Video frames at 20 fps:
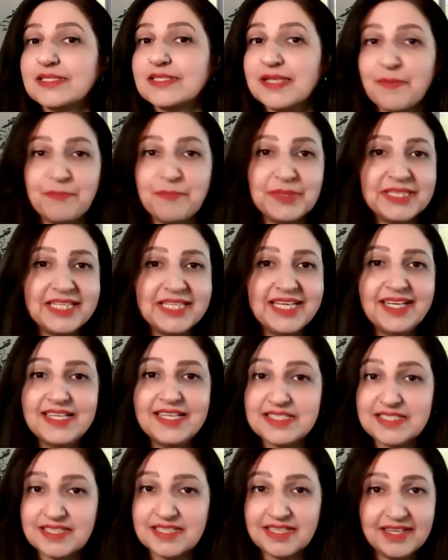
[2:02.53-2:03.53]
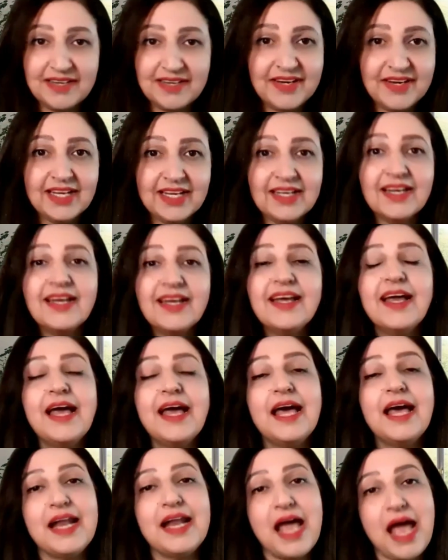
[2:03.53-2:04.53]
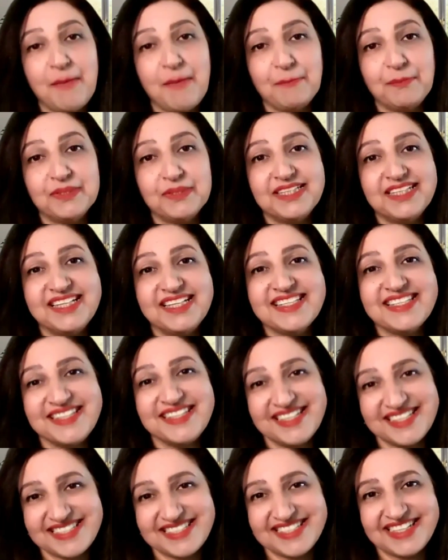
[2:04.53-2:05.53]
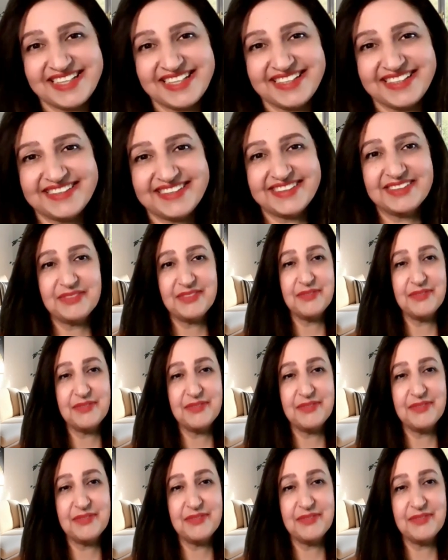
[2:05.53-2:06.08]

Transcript: sympathy is hearing and empathy is listening.